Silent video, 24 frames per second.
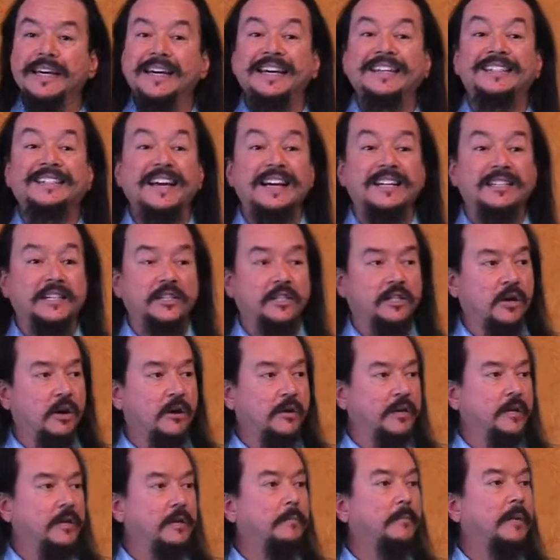he's actually
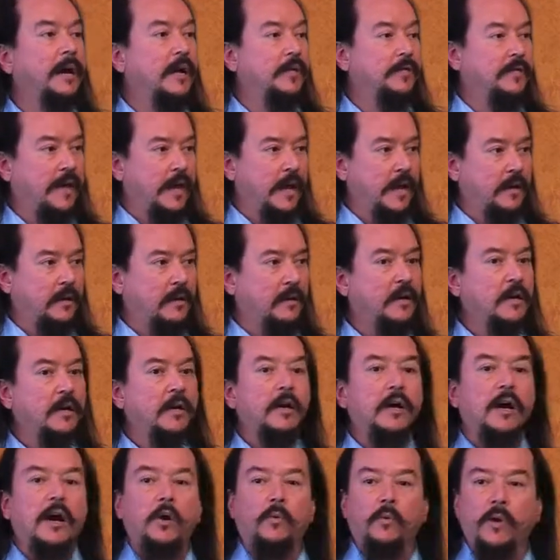talking about that
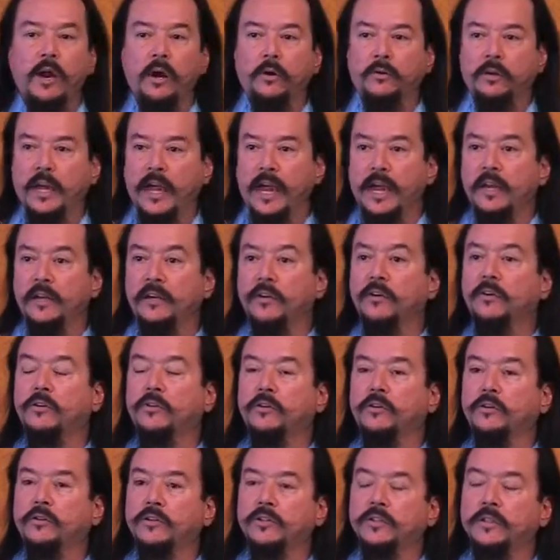around 8
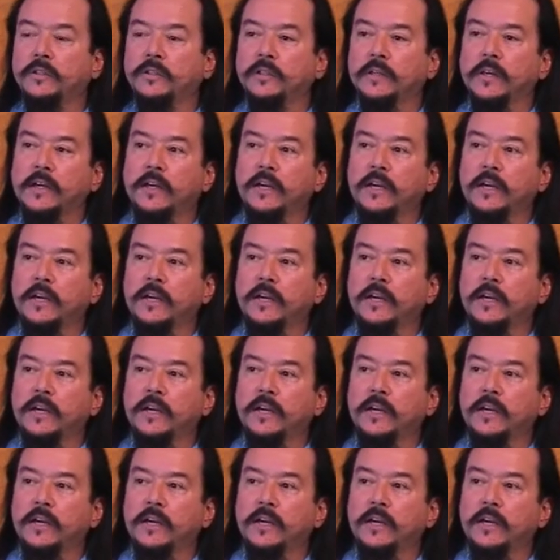hertz.